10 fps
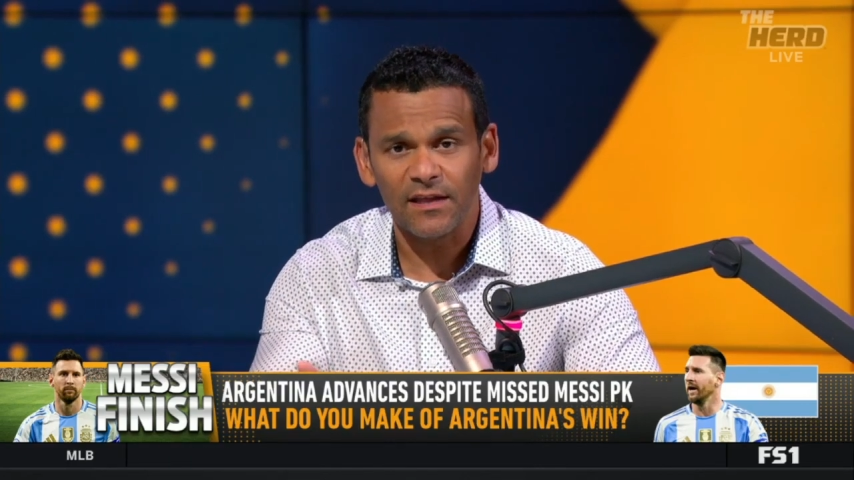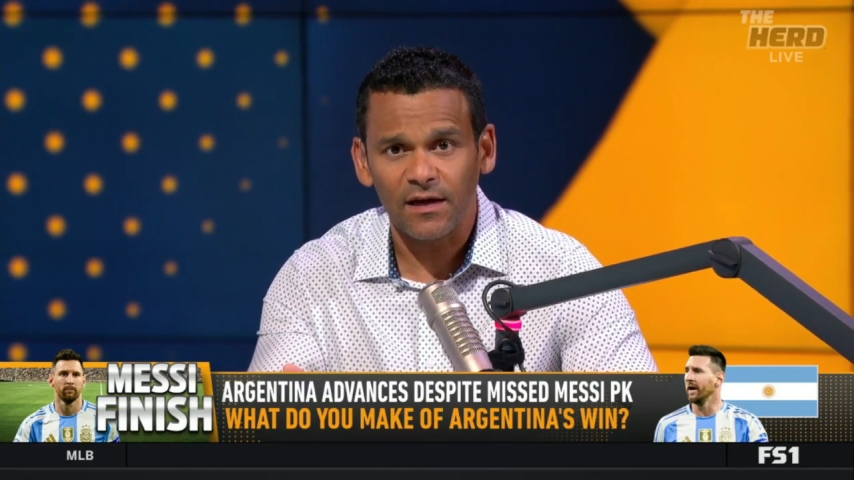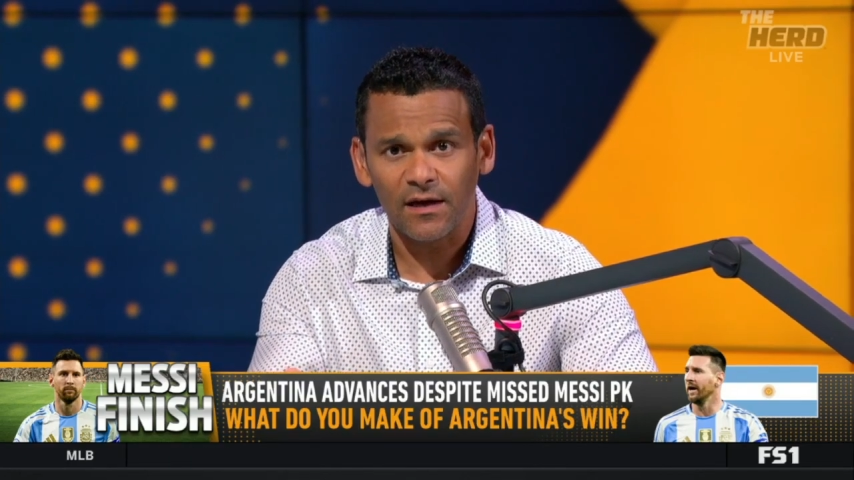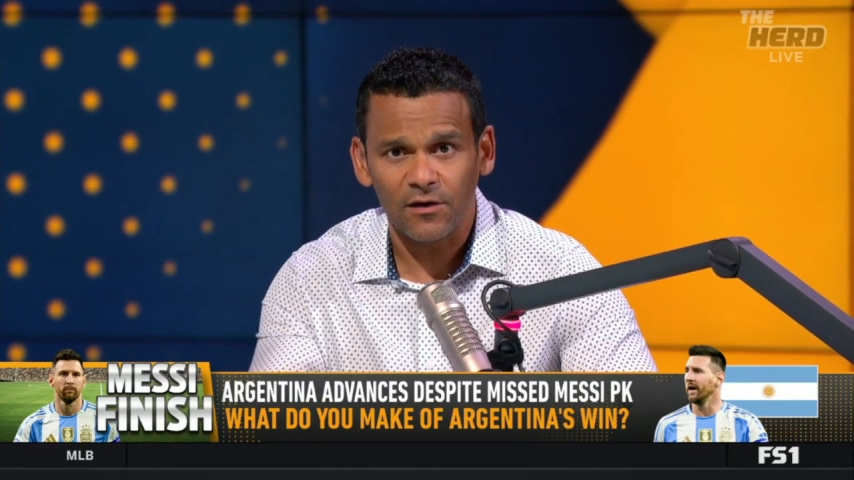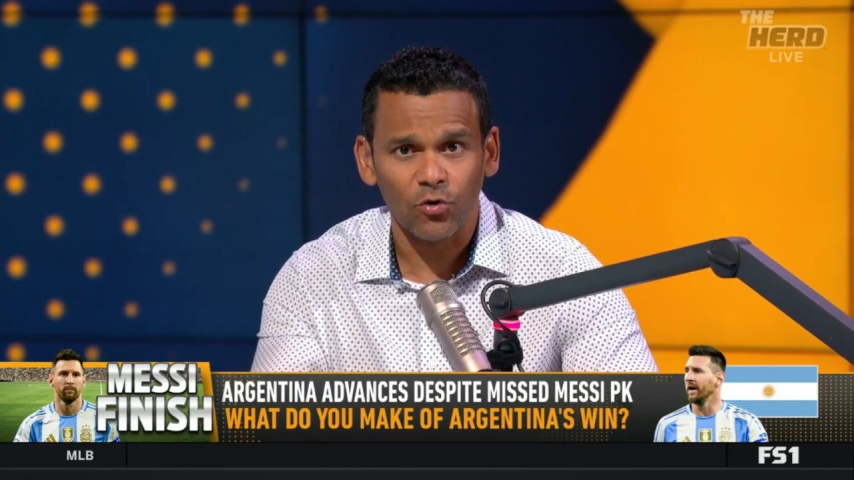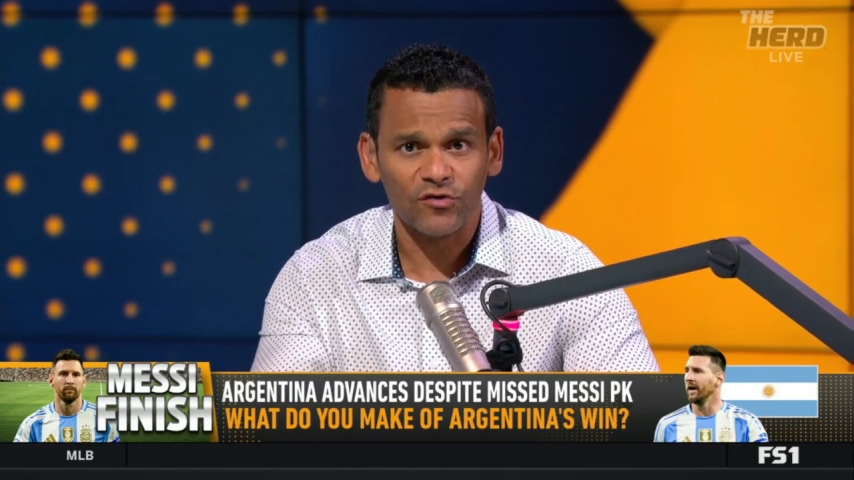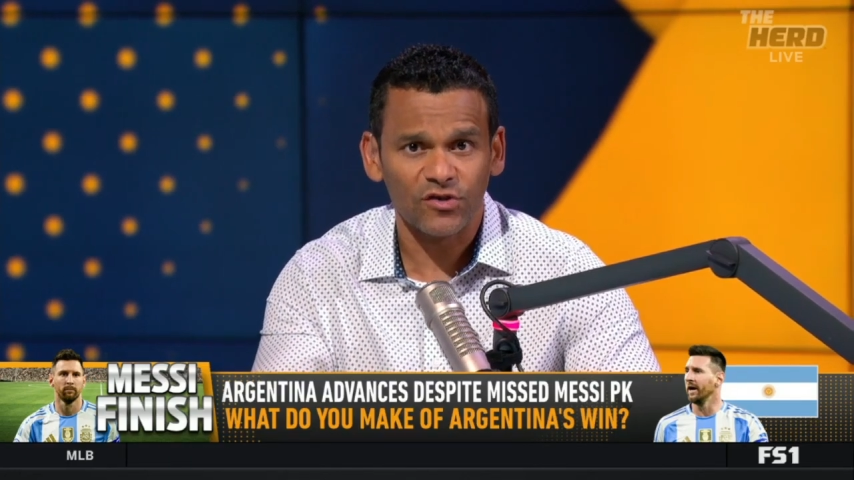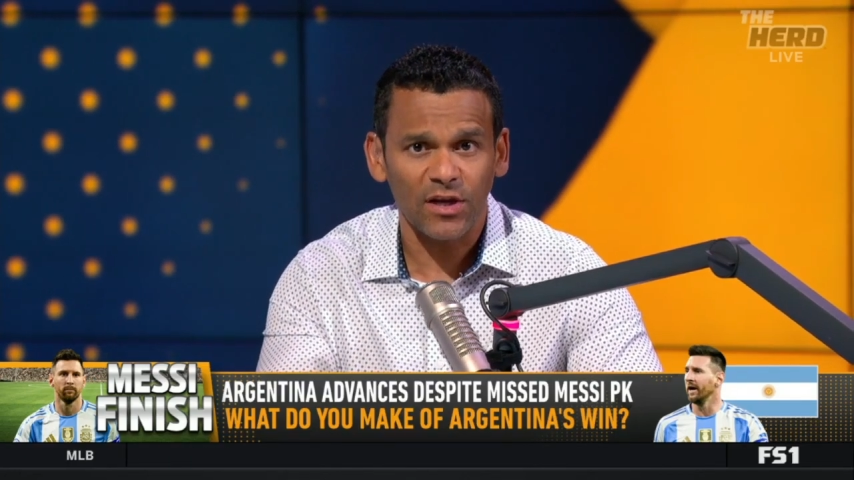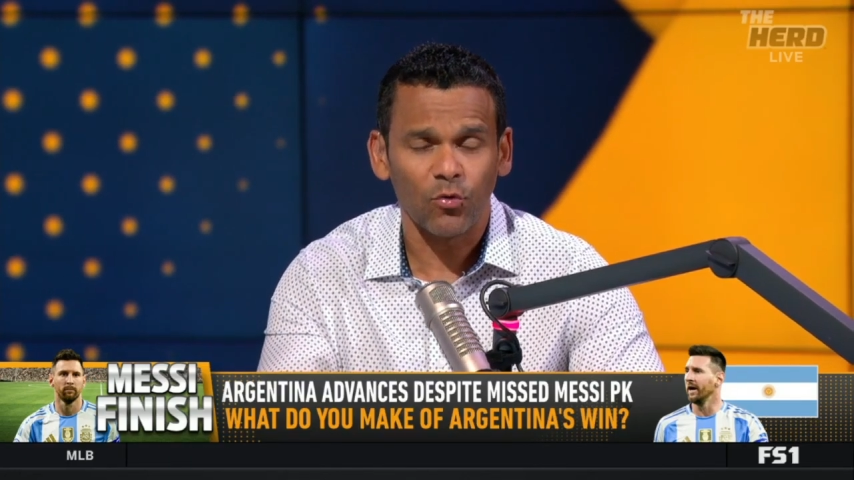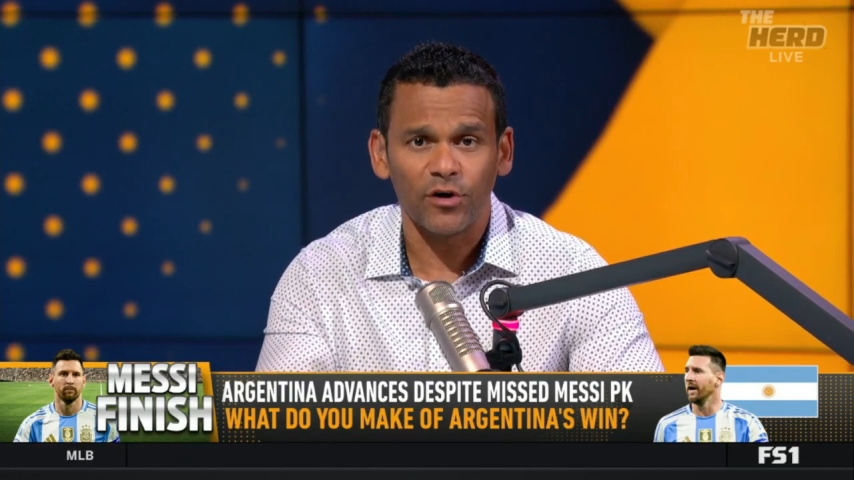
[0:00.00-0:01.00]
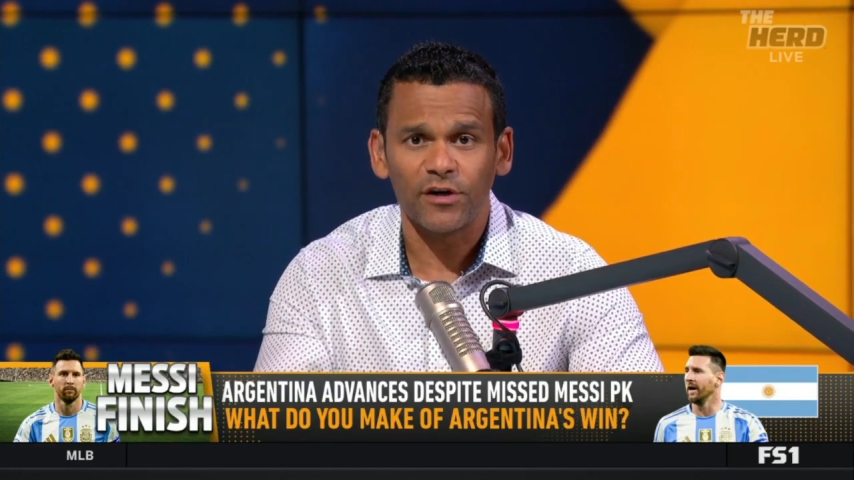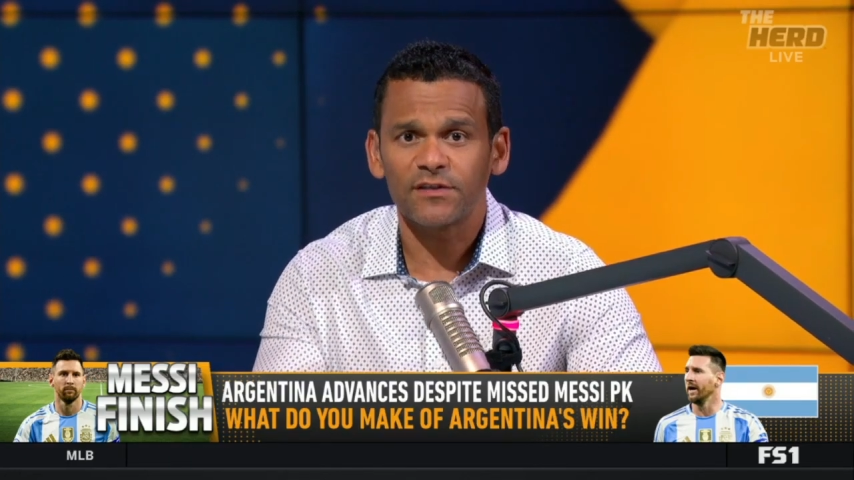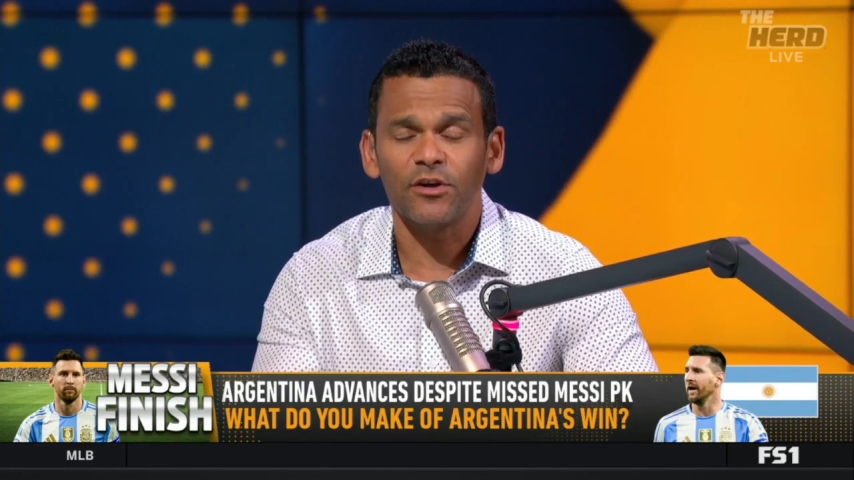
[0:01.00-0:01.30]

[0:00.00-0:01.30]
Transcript: the Golden State Warriors.